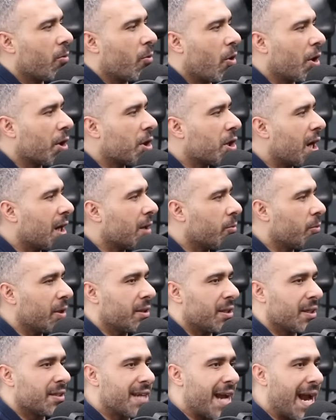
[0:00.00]
work out
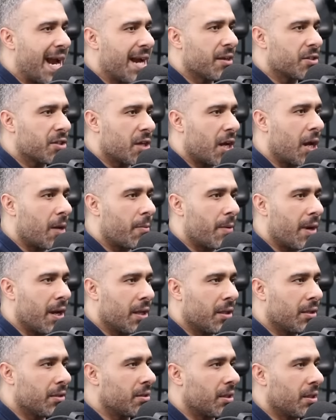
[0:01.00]
with the tank top
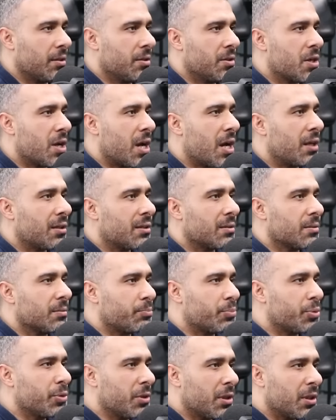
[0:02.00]
and
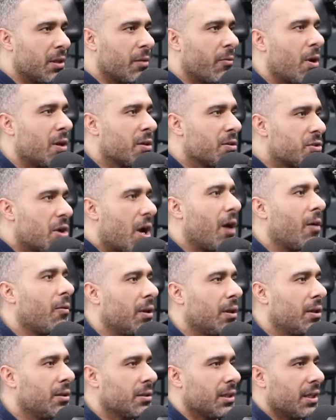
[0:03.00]
not put the one
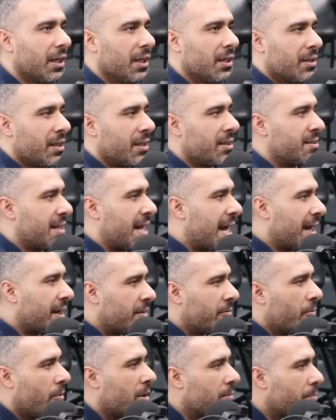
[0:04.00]
towel in
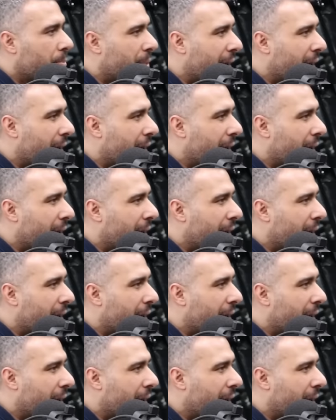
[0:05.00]
exactly one